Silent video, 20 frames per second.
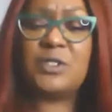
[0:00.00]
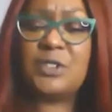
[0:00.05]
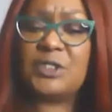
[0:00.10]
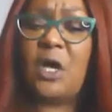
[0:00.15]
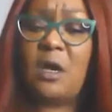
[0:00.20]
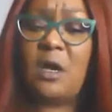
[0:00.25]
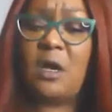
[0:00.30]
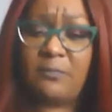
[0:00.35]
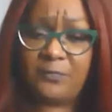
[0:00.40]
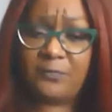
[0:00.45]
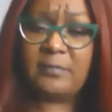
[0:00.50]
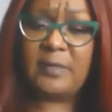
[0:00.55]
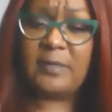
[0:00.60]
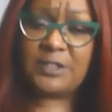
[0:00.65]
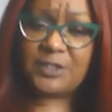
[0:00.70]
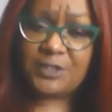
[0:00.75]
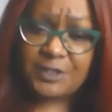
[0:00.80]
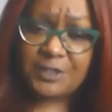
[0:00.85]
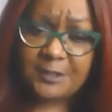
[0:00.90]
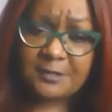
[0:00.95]
just
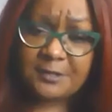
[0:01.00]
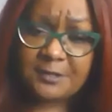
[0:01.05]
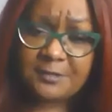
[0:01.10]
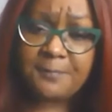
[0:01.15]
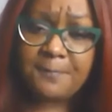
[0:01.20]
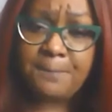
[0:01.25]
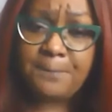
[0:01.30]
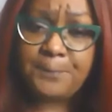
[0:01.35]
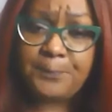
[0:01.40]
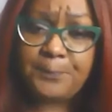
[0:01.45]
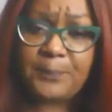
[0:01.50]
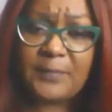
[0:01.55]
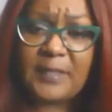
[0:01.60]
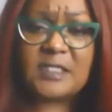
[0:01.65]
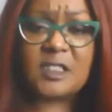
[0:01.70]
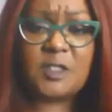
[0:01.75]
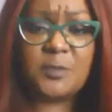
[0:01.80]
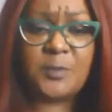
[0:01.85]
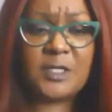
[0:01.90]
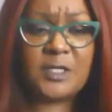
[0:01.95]
confirmation,
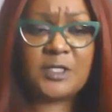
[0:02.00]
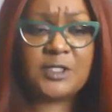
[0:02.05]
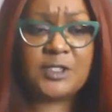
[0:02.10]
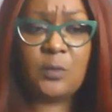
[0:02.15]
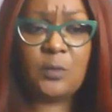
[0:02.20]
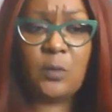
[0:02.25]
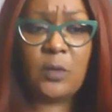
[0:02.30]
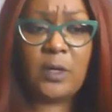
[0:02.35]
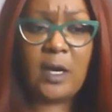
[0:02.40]
especially mm-hmm.